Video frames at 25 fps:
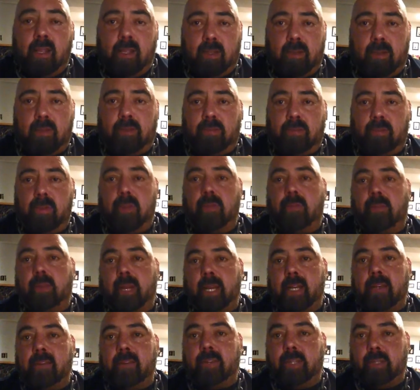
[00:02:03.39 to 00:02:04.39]
is the
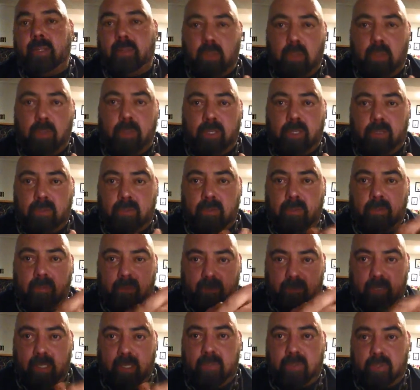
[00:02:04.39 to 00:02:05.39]
range that Louis
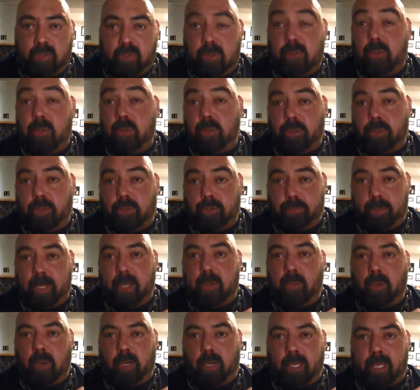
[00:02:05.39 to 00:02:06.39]
says to do your
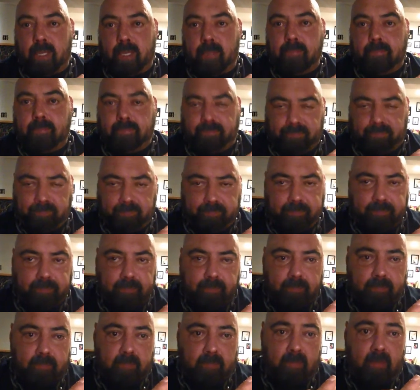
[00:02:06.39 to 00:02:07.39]
speed work in,
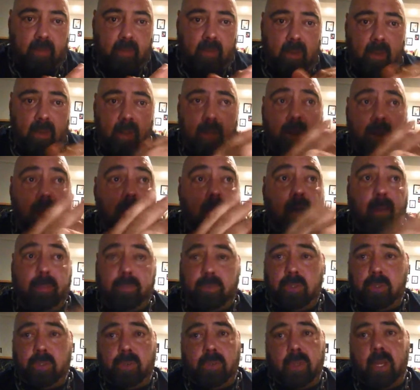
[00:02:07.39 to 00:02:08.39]

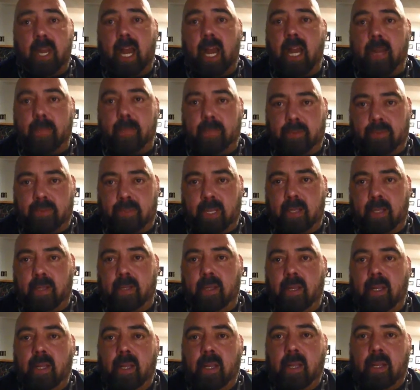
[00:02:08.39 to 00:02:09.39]
up to the 90%
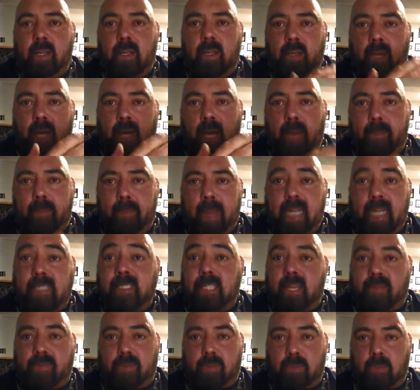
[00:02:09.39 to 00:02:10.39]

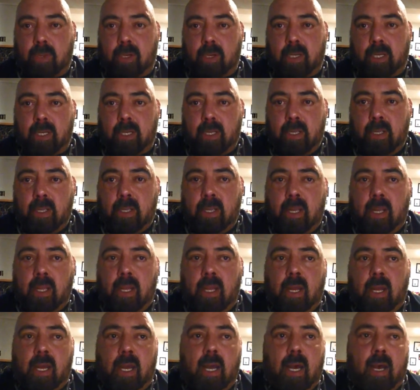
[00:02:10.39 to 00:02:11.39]
max effort work.
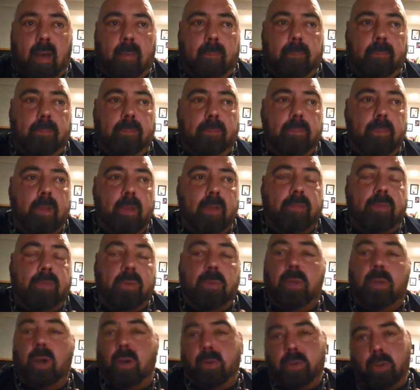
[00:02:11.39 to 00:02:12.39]
If
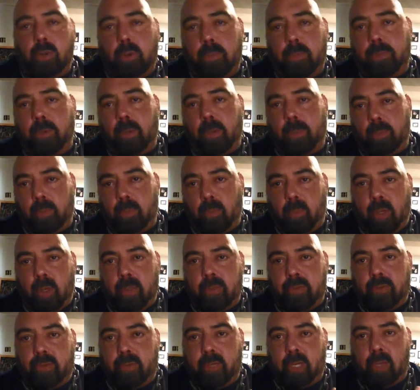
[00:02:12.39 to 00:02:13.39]
you don't know who Prilepin
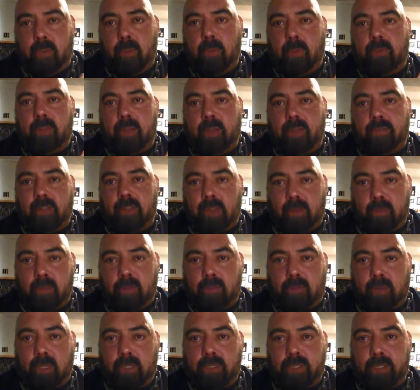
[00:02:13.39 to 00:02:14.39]
was, he was a
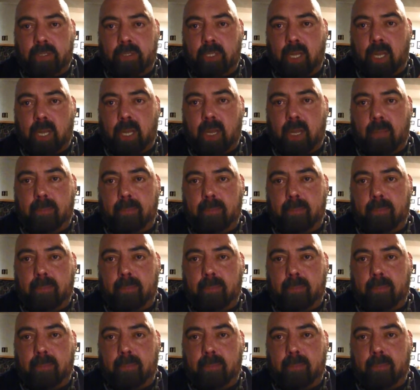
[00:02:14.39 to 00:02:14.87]
famous Russian